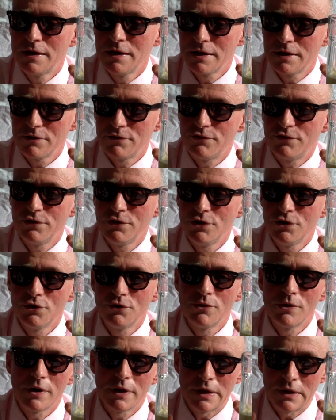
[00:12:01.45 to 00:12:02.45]
get a
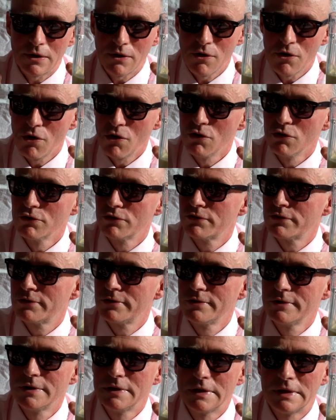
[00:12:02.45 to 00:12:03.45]
CU on the
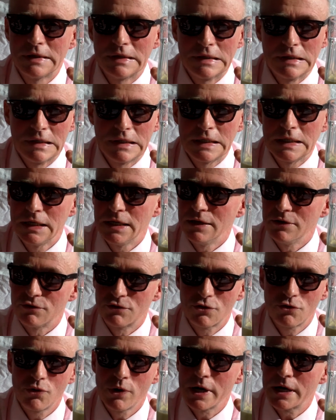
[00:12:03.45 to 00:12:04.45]
host
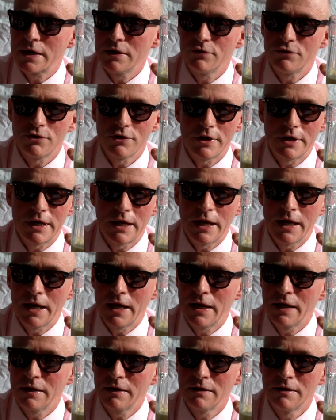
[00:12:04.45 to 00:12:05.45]
as quick as you
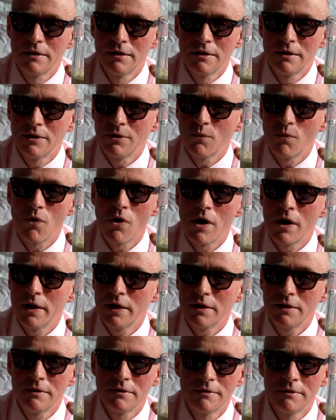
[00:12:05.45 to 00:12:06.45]
can,
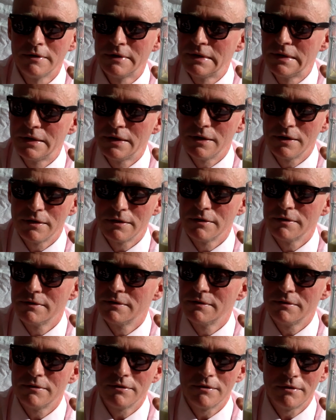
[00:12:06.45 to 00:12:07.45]
one,
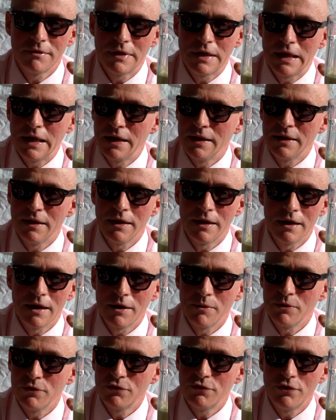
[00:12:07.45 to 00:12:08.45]
and then
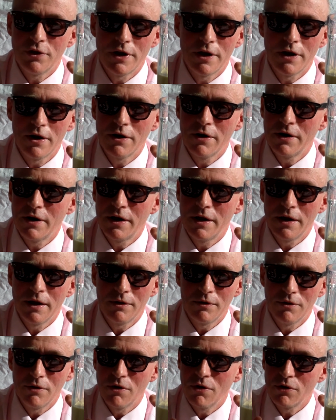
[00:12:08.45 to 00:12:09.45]
I was there,
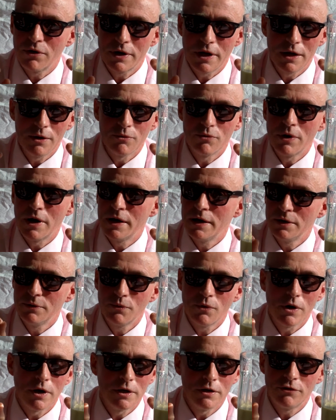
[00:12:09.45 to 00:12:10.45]
and okay,
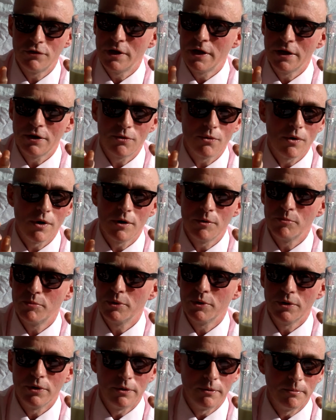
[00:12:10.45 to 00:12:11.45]
ready, one, take one,
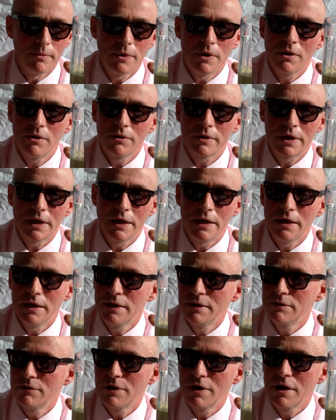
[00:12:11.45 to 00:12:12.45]
boom.
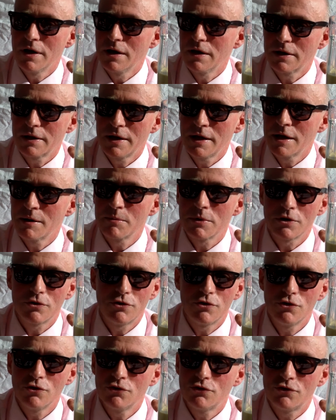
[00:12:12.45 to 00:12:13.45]
Okay, camera
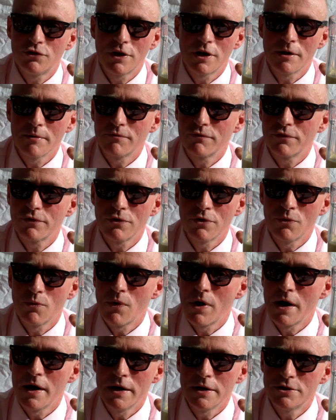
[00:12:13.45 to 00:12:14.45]
two set up for a
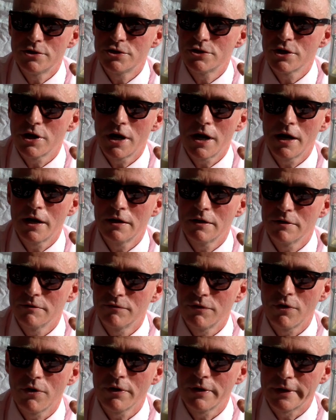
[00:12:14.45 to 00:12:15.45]
wide shot
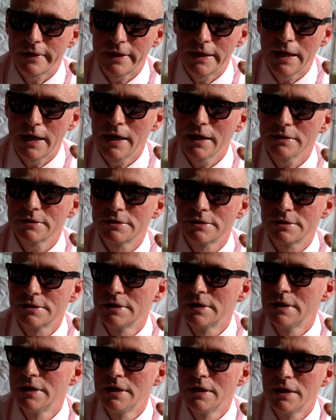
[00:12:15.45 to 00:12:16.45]
of all the
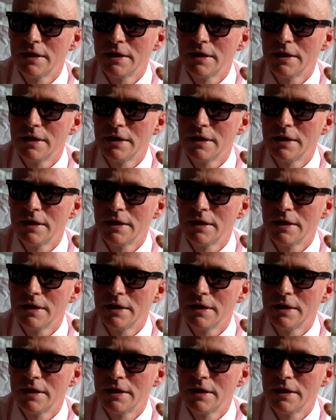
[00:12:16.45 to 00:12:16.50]
guests.